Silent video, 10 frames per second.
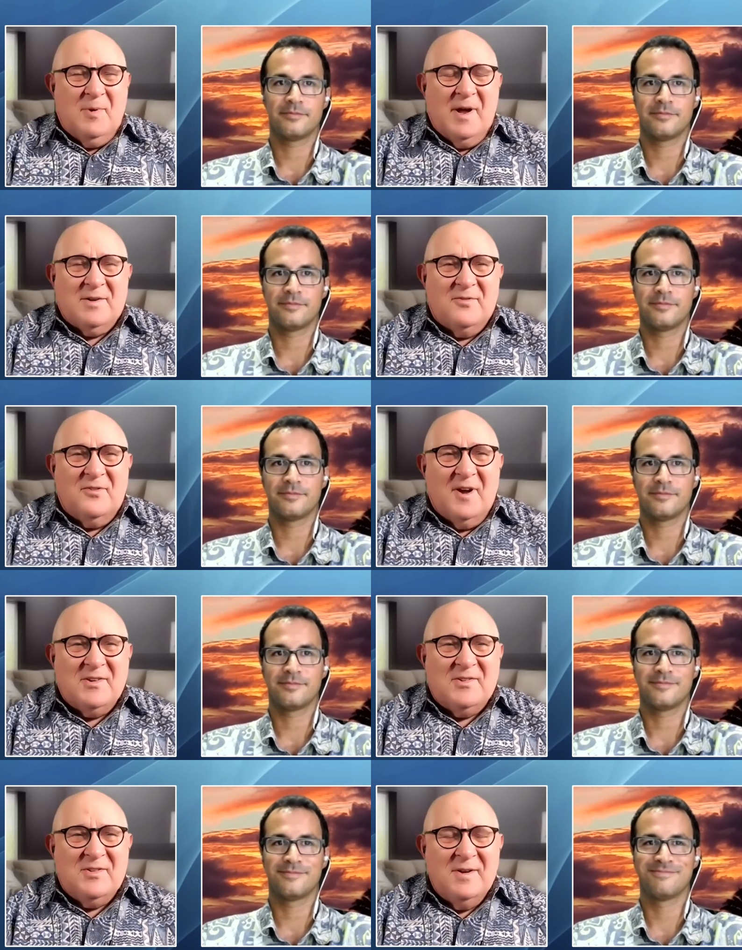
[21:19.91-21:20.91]
Speaker 1: back to
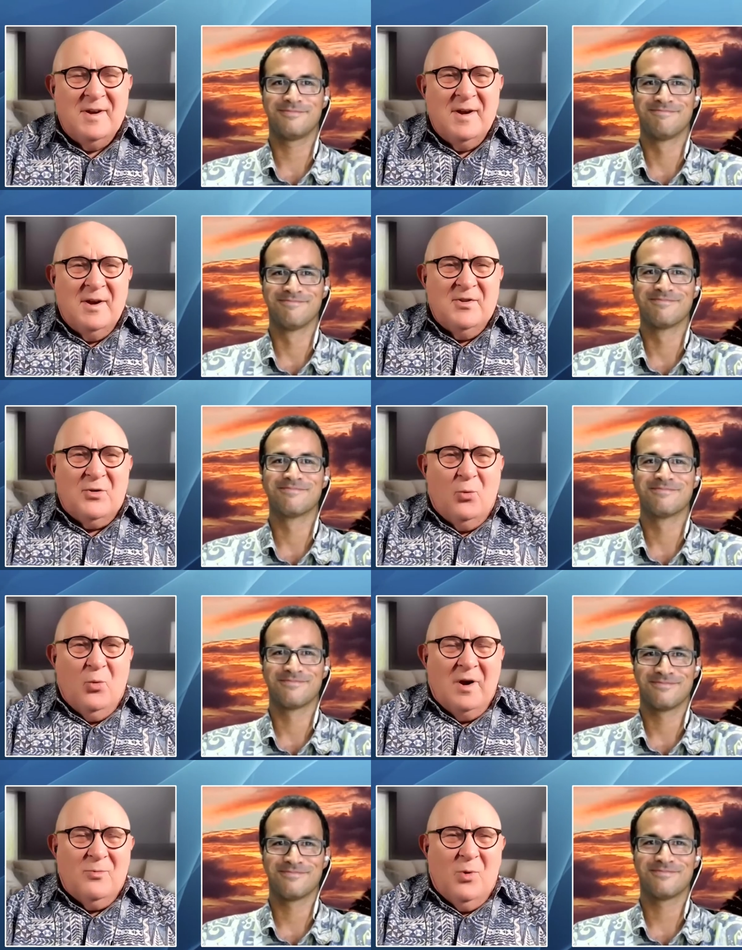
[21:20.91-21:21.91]
fast. So
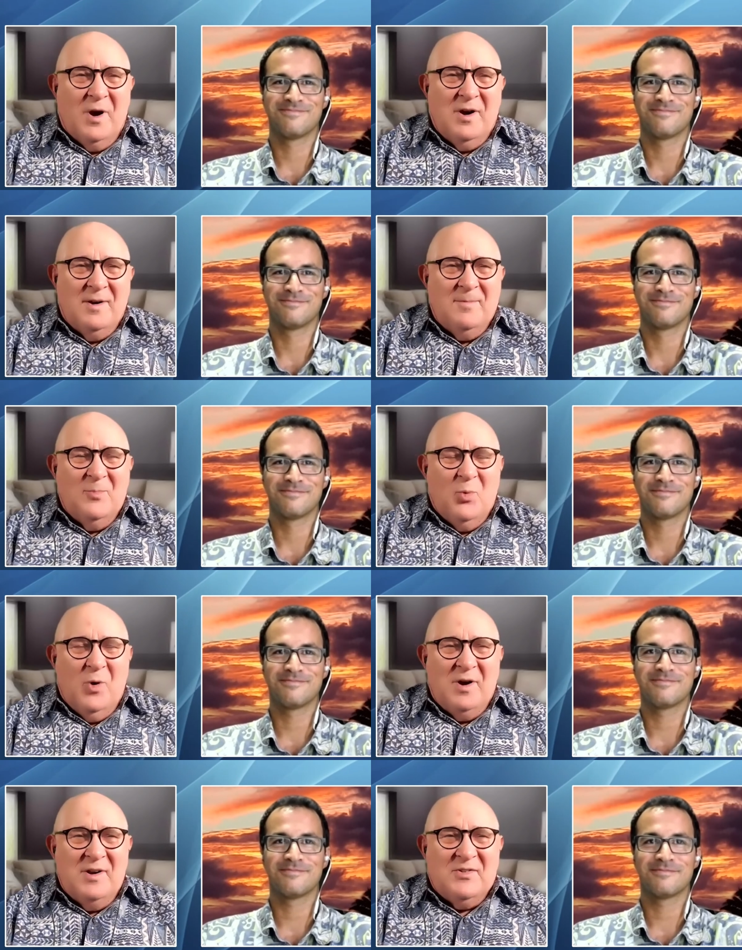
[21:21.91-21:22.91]
what
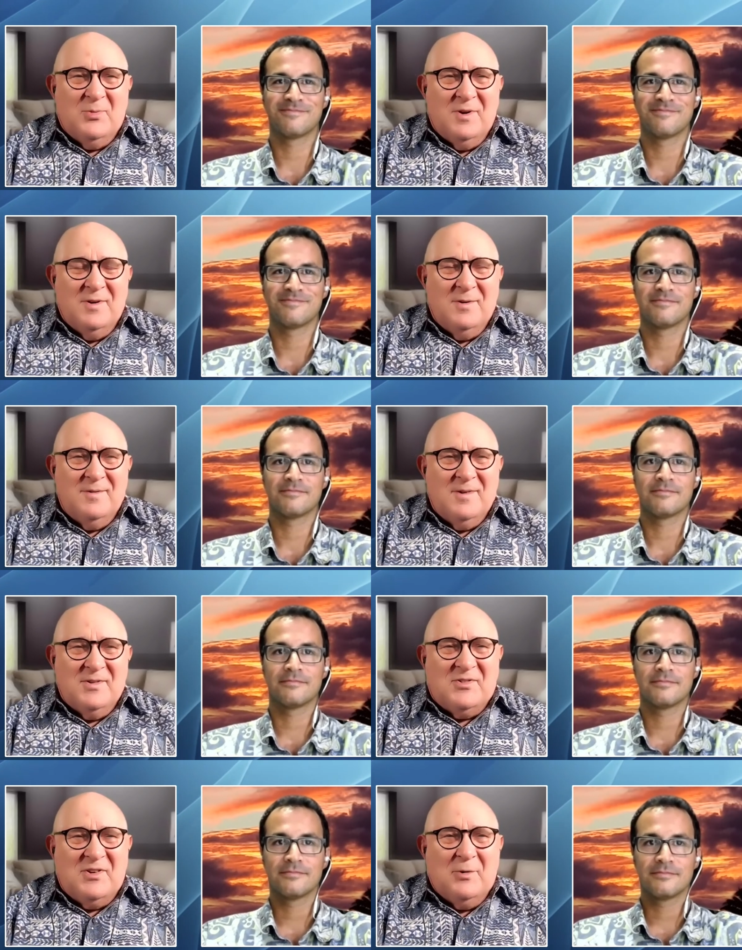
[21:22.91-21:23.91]
is
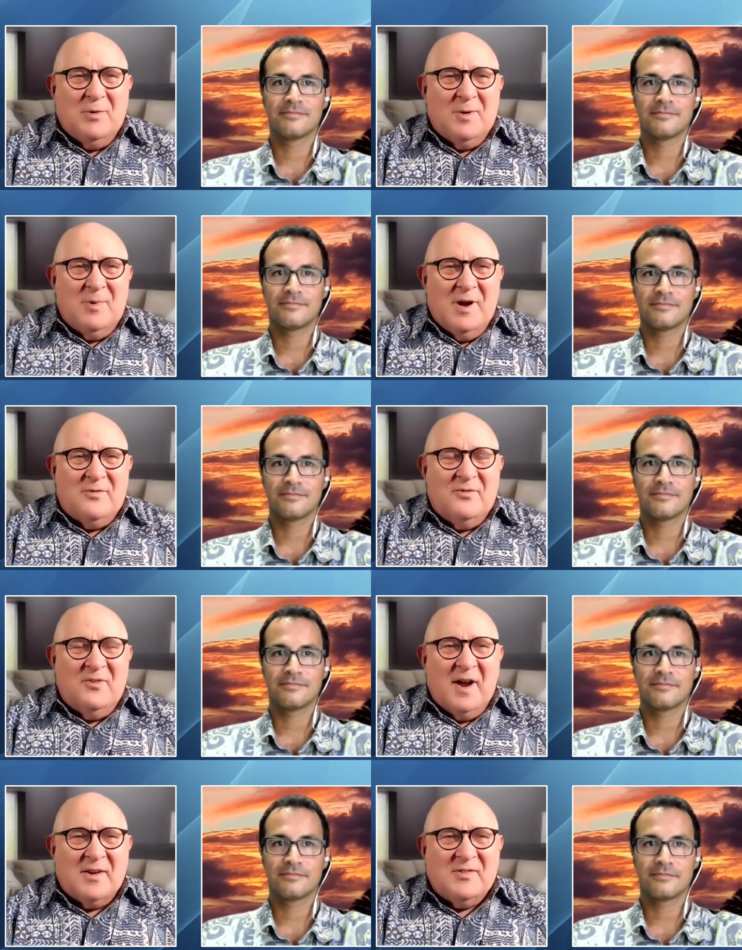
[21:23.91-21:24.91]
the secret about
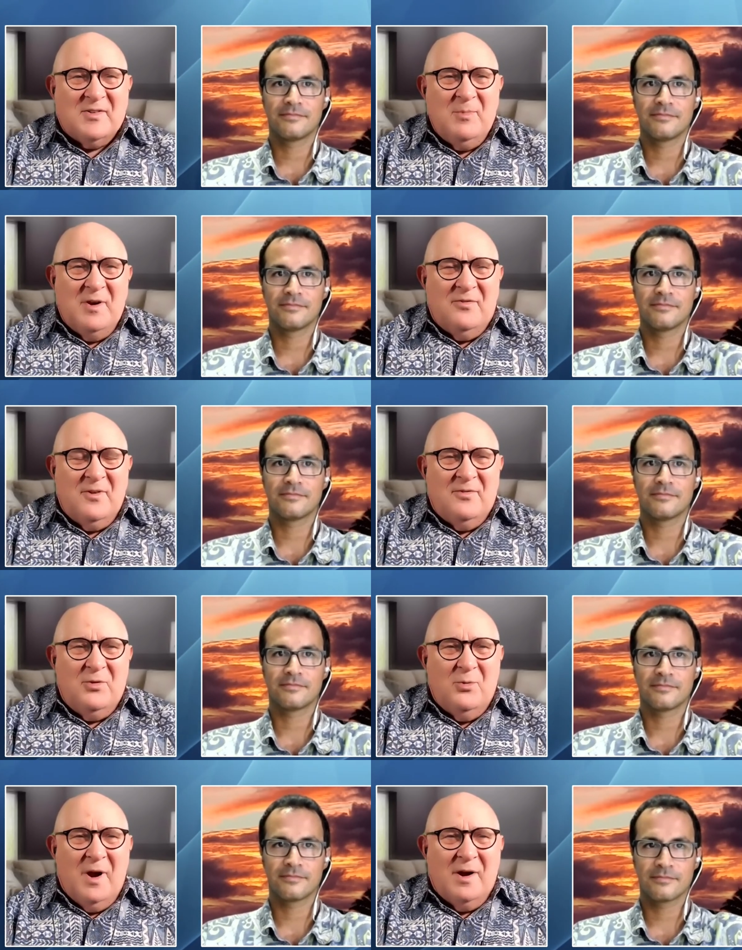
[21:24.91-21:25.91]
fast? I mean,
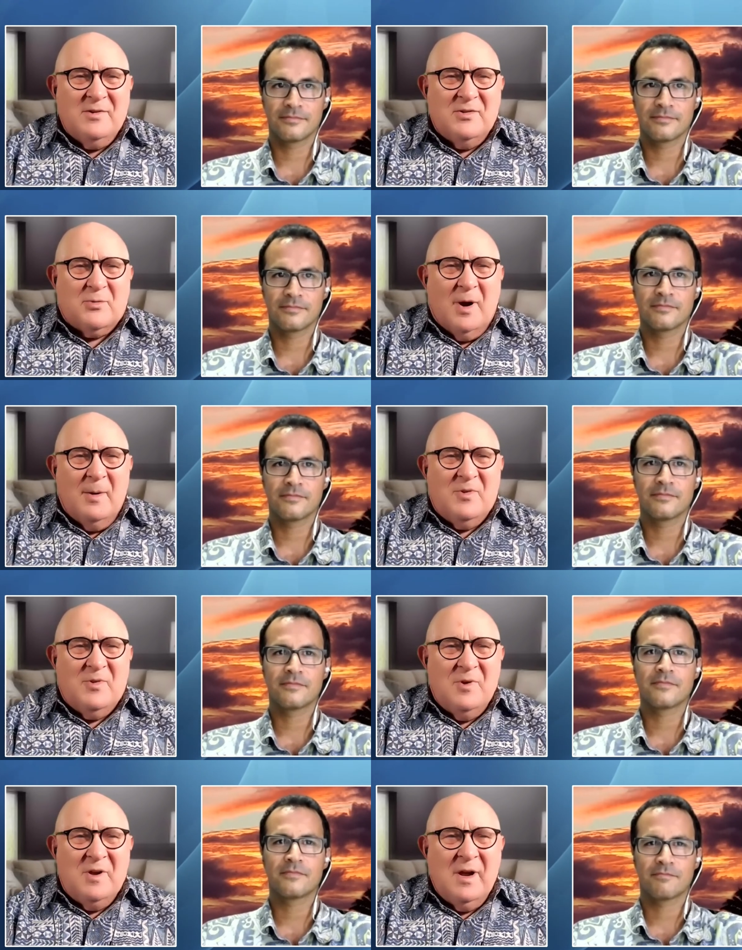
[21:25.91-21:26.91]
if you had to describe
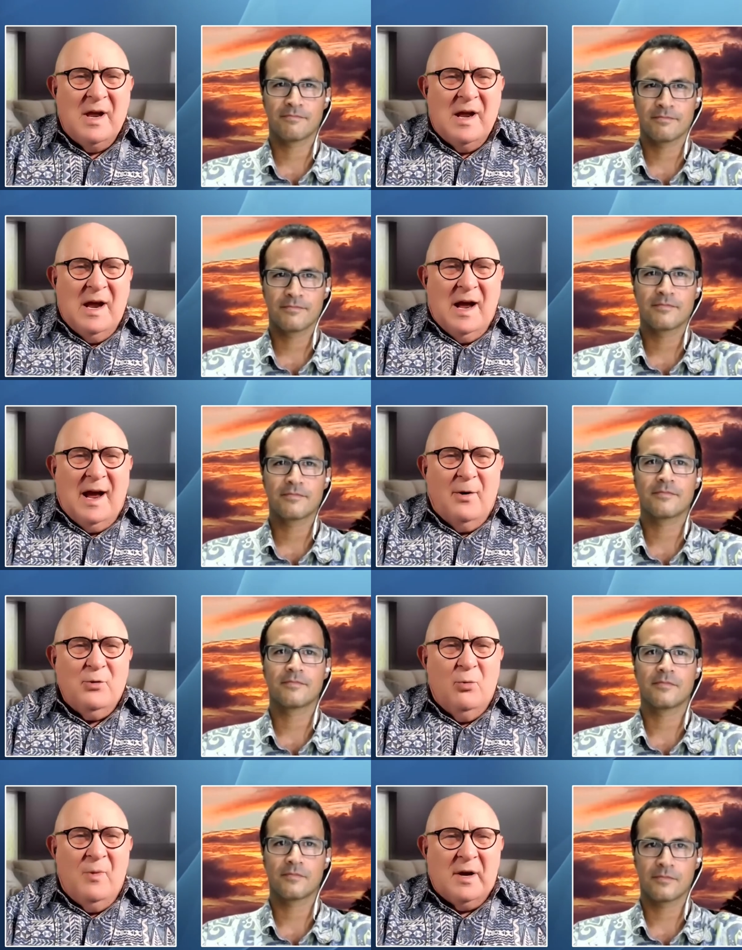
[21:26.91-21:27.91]
to me how
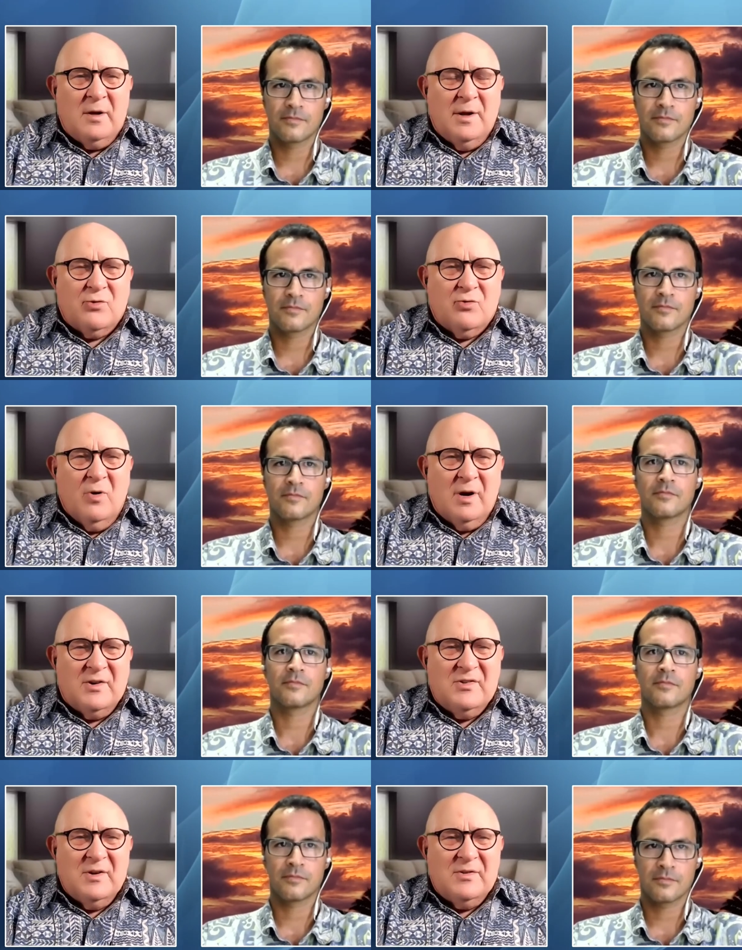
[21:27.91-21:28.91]
you make
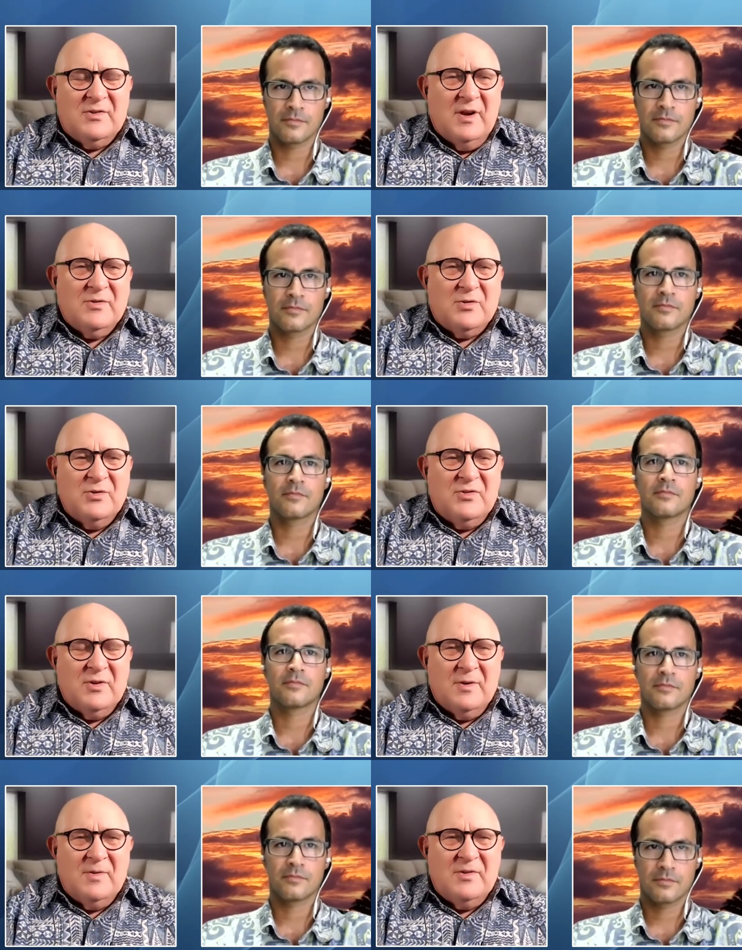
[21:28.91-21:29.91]
electronics
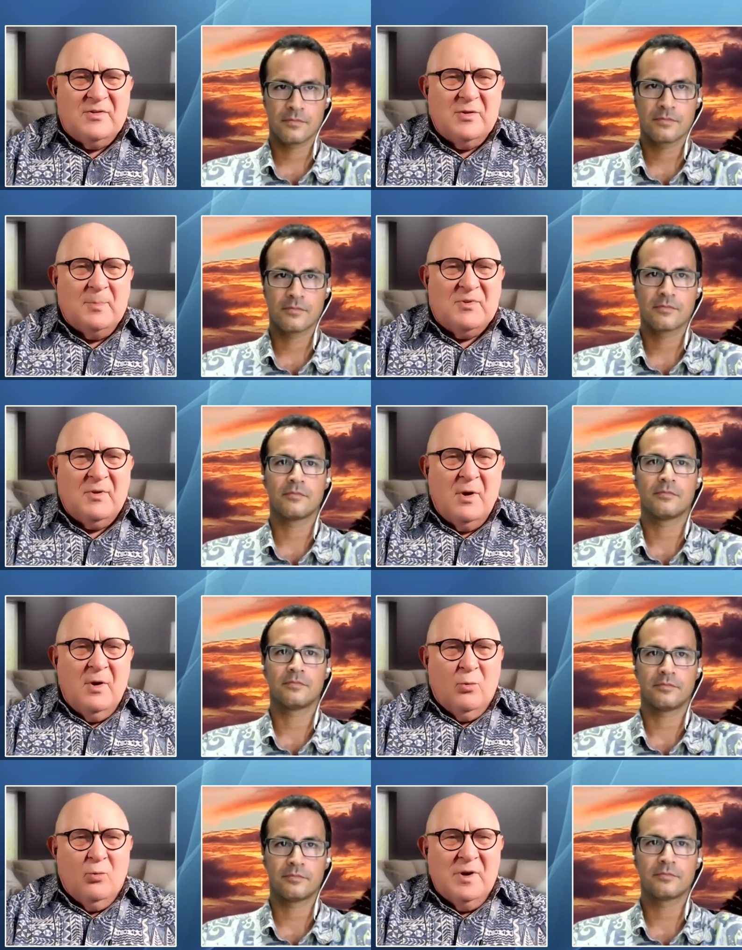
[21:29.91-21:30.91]
sensors, these chips,
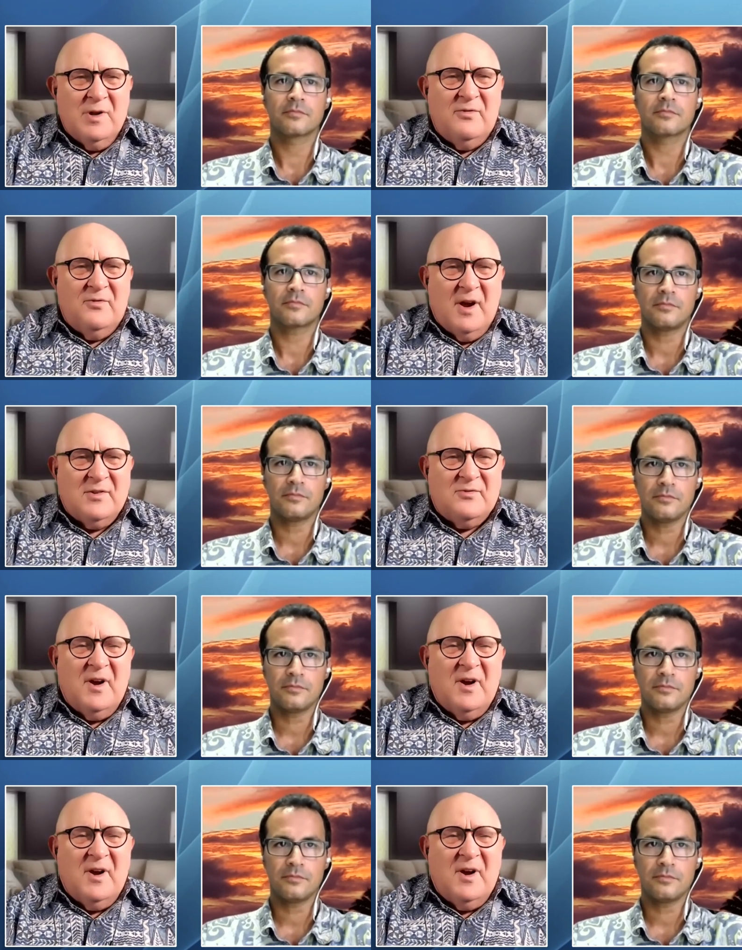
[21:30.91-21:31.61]
really fast,